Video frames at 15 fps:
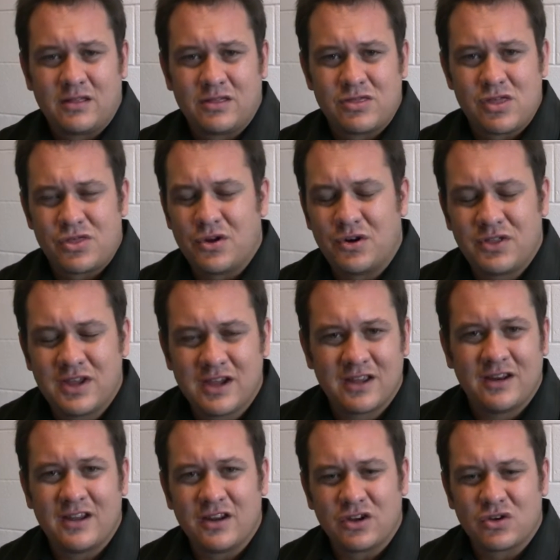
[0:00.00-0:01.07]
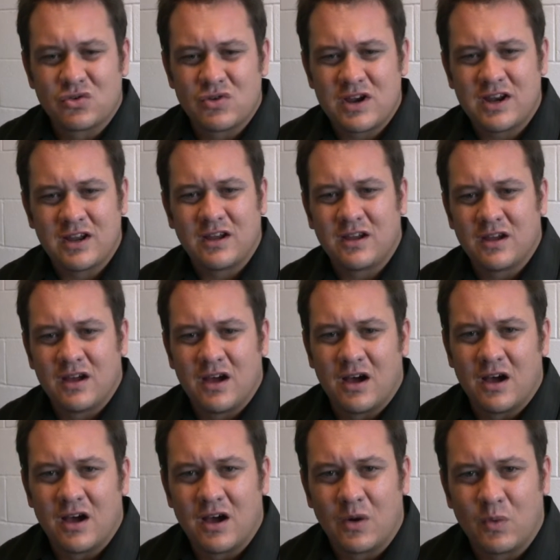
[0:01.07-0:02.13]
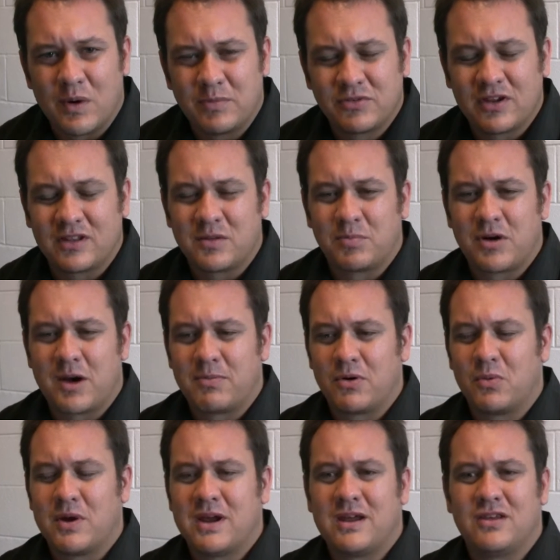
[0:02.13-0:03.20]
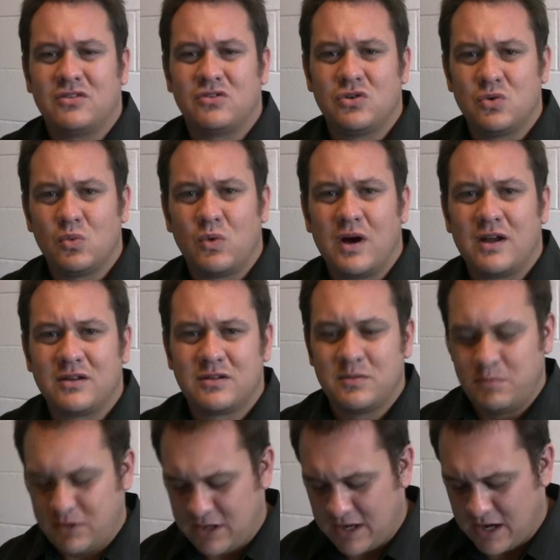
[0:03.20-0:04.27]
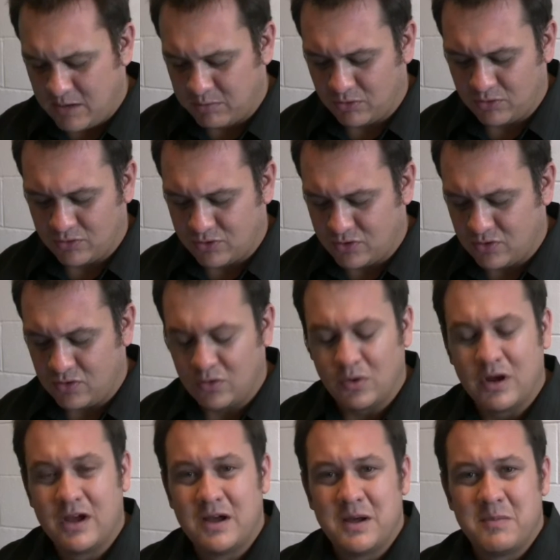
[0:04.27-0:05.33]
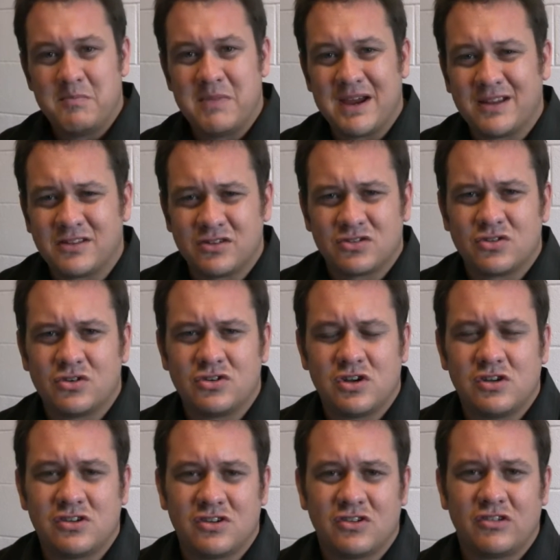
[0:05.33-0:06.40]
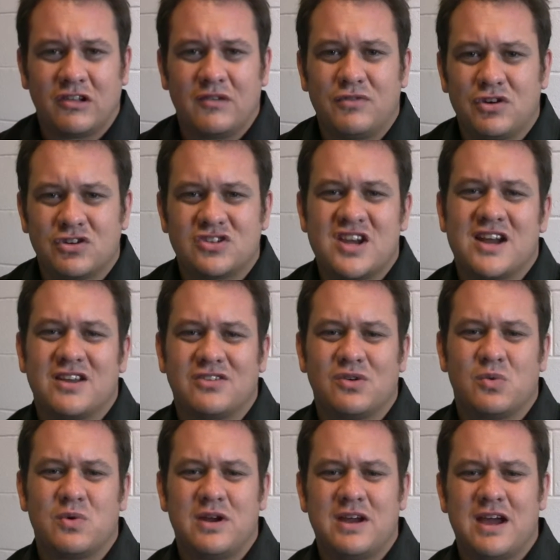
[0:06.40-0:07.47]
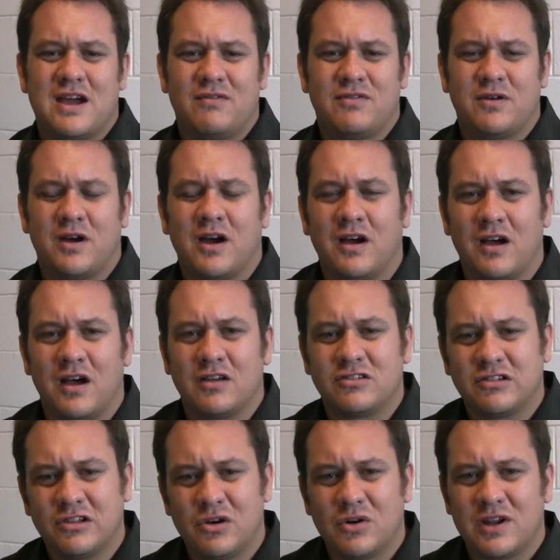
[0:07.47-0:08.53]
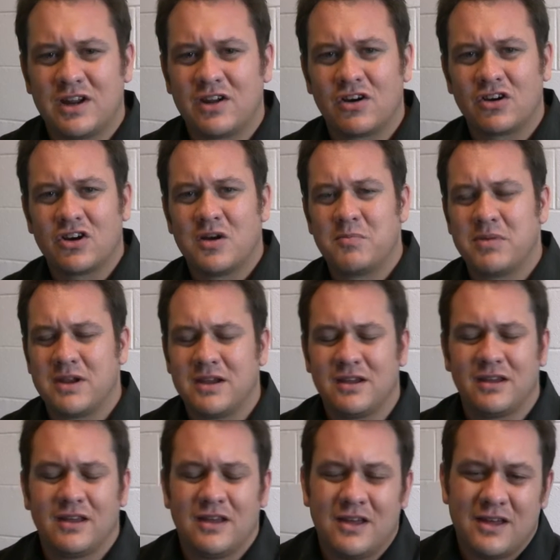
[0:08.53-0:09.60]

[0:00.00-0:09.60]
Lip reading: the third thing in creating a website the proper way is you want to be able to make the search engines love your site. So we have a slogan in our company